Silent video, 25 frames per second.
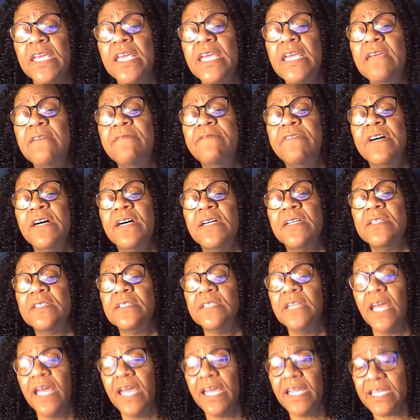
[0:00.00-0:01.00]

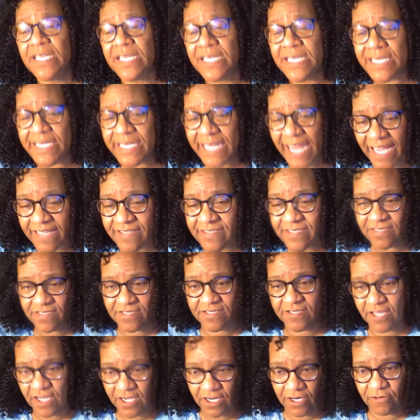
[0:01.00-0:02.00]
even
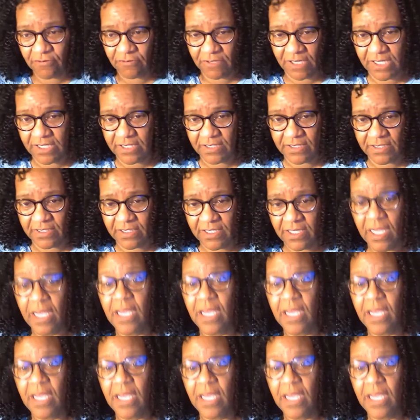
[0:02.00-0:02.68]
necessary